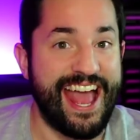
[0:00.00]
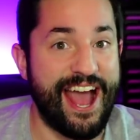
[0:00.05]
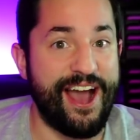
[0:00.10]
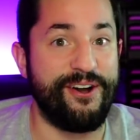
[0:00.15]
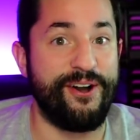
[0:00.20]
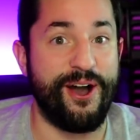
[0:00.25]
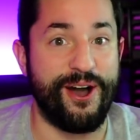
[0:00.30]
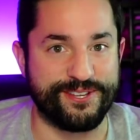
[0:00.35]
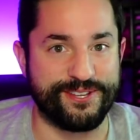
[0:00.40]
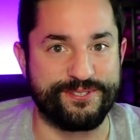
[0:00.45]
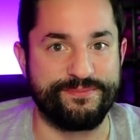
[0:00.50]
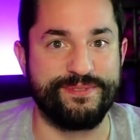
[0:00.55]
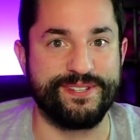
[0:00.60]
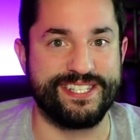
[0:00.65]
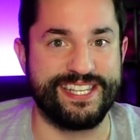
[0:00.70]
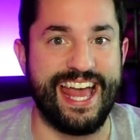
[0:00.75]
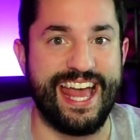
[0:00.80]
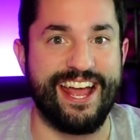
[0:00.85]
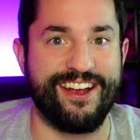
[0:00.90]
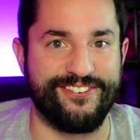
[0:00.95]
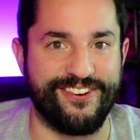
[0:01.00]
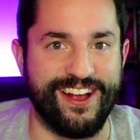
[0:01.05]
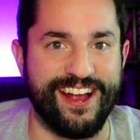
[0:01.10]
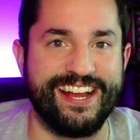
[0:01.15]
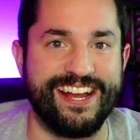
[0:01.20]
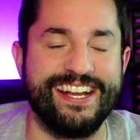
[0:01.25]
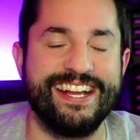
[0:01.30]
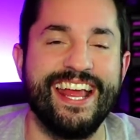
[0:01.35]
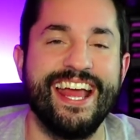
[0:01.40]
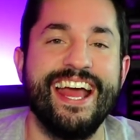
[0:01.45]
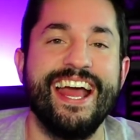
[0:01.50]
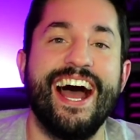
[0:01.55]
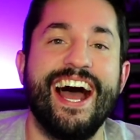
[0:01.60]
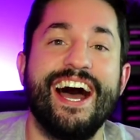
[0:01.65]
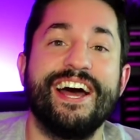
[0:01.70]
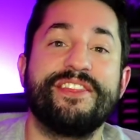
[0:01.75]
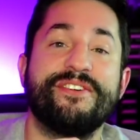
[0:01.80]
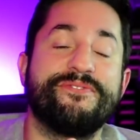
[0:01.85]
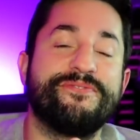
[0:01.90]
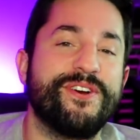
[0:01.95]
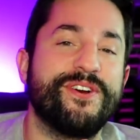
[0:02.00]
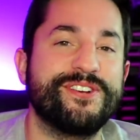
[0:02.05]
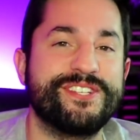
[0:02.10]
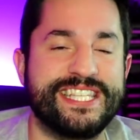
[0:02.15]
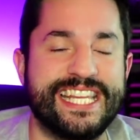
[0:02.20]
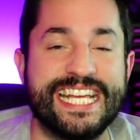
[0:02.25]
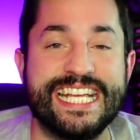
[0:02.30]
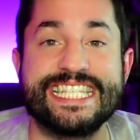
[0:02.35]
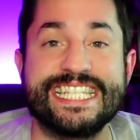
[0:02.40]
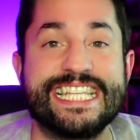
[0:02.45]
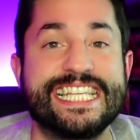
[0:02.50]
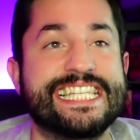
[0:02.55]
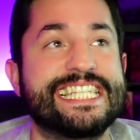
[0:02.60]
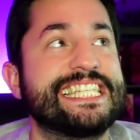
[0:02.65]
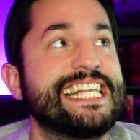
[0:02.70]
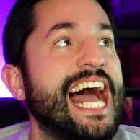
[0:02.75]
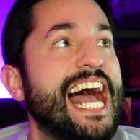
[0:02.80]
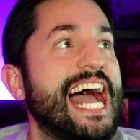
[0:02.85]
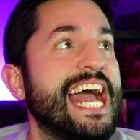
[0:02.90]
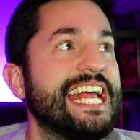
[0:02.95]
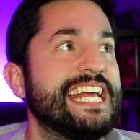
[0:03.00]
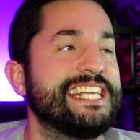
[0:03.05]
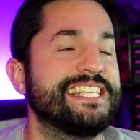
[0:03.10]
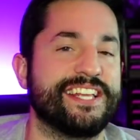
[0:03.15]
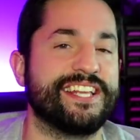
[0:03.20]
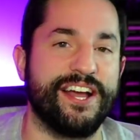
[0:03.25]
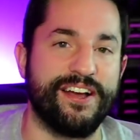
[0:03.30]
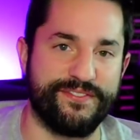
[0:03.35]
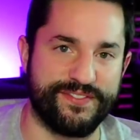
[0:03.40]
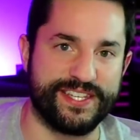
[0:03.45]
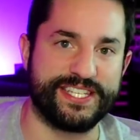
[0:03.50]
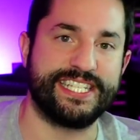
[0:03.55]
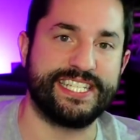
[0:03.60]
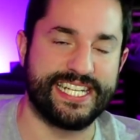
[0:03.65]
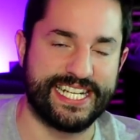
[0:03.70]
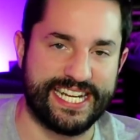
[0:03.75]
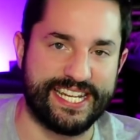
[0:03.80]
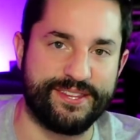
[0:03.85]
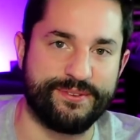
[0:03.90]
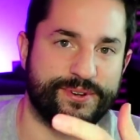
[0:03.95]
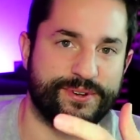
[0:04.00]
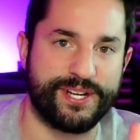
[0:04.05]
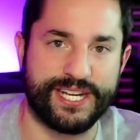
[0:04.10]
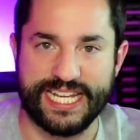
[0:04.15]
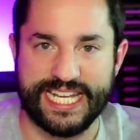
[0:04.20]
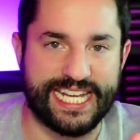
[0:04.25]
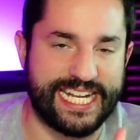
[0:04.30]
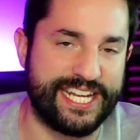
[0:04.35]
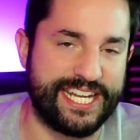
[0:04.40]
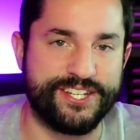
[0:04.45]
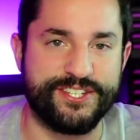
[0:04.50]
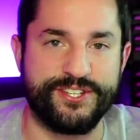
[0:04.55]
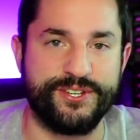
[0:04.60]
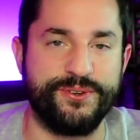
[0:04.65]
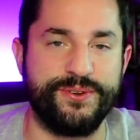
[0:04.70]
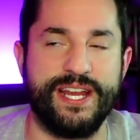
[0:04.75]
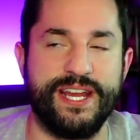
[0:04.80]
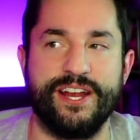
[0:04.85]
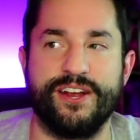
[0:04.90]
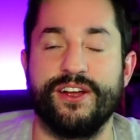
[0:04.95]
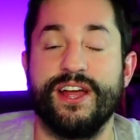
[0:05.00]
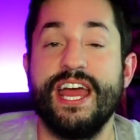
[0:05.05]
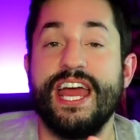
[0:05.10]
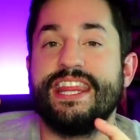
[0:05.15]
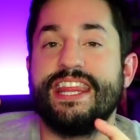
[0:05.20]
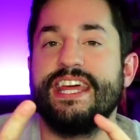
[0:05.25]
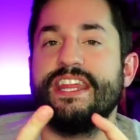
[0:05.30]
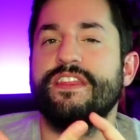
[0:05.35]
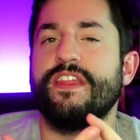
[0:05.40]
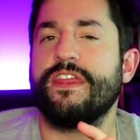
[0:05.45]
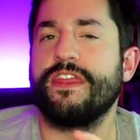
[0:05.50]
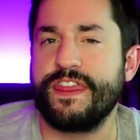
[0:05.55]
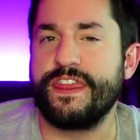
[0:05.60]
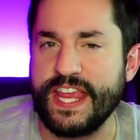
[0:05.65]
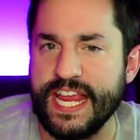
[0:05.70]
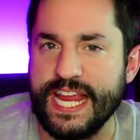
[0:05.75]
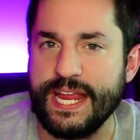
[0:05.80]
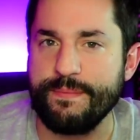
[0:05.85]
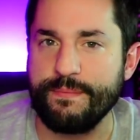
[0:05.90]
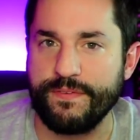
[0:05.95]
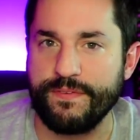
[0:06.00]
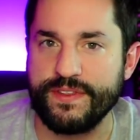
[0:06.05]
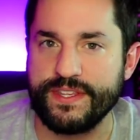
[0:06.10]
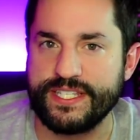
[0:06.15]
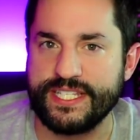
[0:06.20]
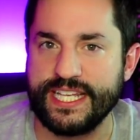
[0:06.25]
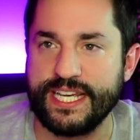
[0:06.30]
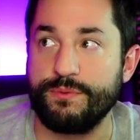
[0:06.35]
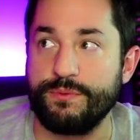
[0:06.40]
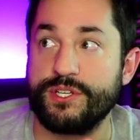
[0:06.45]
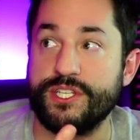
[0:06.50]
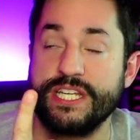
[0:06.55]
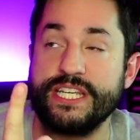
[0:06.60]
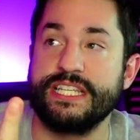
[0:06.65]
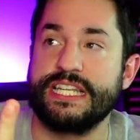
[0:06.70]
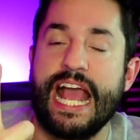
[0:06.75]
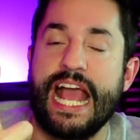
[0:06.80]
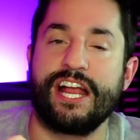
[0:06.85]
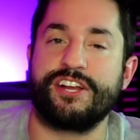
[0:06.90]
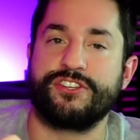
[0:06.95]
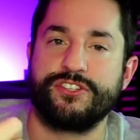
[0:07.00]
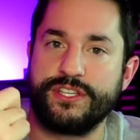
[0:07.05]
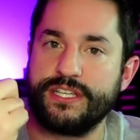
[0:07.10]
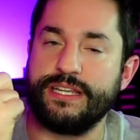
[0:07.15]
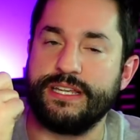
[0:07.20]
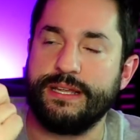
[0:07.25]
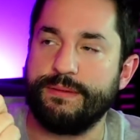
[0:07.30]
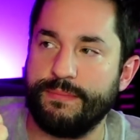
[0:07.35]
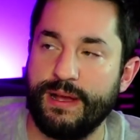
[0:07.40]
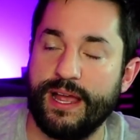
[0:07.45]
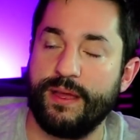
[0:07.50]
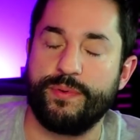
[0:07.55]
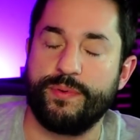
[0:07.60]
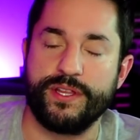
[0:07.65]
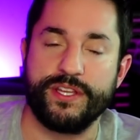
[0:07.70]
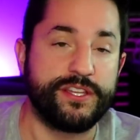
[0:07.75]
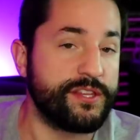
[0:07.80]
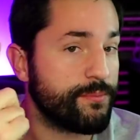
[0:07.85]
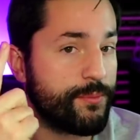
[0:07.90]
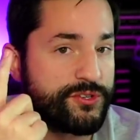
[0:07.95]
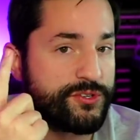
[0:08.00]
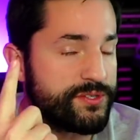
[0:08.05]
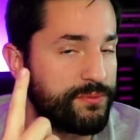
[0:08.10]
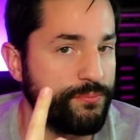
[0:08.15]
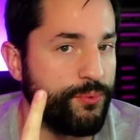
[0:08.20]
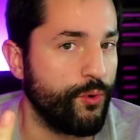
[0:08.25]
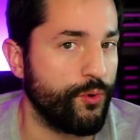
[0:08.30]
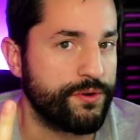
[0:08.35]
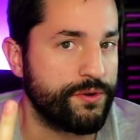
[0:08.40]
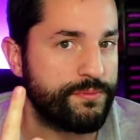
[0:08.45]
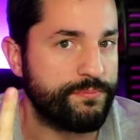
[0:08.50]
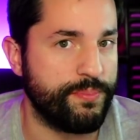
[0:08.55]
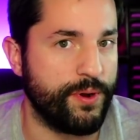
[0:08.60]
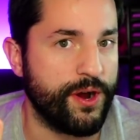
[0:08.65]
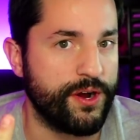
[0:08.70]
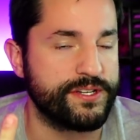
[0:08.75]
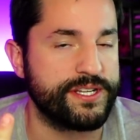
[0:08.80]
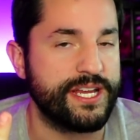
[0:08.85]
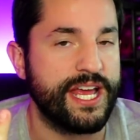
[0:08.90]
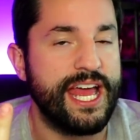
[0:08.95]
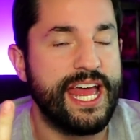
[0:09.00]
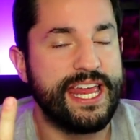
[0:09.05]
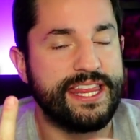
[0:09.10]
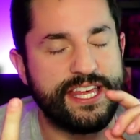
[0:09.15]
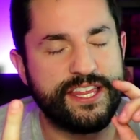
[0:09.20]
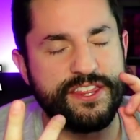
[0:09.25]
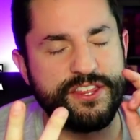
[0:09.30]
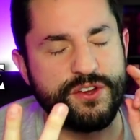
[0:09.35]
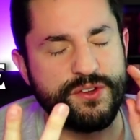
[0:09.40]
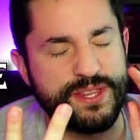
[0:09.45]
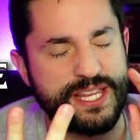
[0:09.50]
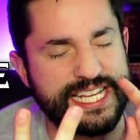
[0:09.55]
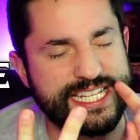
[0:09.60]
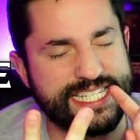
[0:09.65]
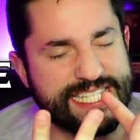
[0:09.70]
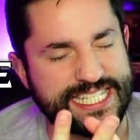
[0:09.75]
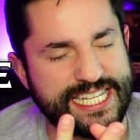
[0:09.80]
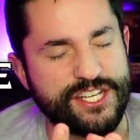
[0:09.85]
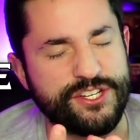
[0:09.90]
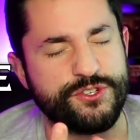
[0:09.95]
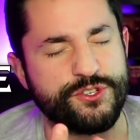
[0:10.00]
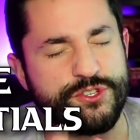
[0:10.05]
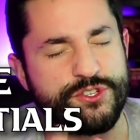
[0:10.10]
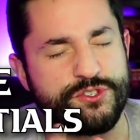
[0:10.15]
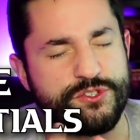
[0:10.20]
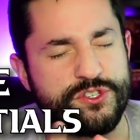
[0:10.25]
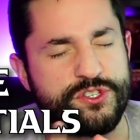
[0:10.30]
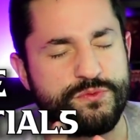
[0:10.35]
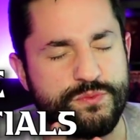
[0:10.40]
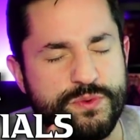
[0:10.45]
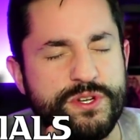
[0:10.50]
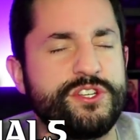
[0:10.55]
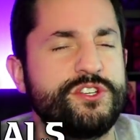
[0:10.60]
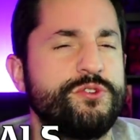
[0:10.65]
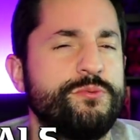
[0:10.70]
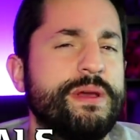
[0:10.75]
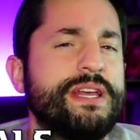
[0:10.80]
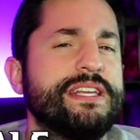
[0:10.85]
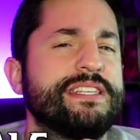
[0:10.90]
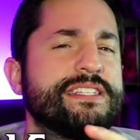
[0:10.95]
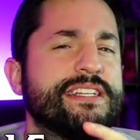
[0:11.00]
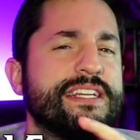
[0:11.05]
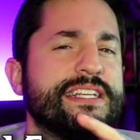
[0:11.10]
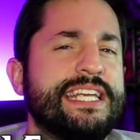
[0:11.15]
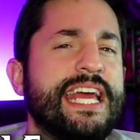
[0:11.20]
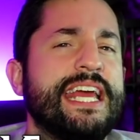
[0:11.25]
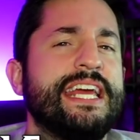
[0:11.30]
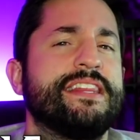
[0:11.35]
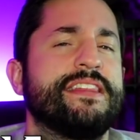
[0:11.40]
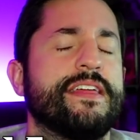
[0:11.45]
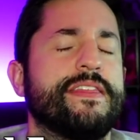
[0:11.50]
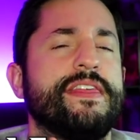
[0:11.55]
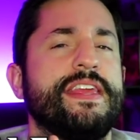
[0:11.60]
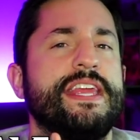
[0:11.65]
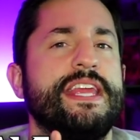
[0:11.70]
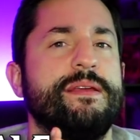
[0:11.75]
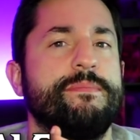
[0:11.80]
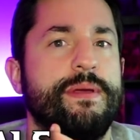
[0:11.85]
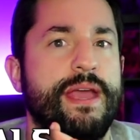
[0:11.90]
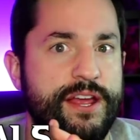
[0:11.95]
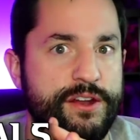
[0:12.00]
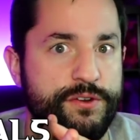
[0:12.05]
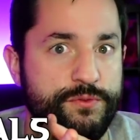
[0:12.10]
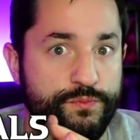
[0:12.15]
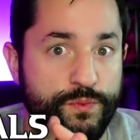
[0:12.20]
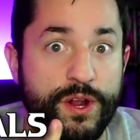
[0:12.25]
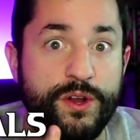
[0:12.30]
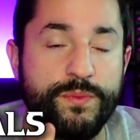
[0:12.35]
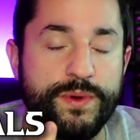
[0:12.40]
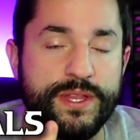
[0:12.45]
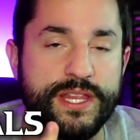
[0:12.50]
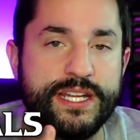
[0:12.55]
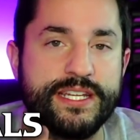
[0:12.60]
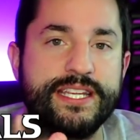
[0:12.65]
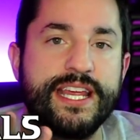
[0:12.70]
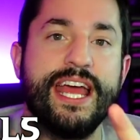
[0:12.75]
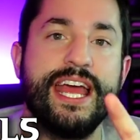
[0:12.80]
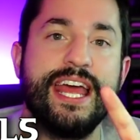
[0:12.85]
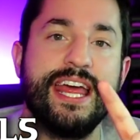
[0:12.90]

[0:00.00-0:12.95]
How awesome is that, right? Uh, the first thing is the size of the city that we're going to get into here. Then the theme of the city, which is actually, in my opinion, the most important part. Then there are the essentials, is which you basically take the theme and run with it.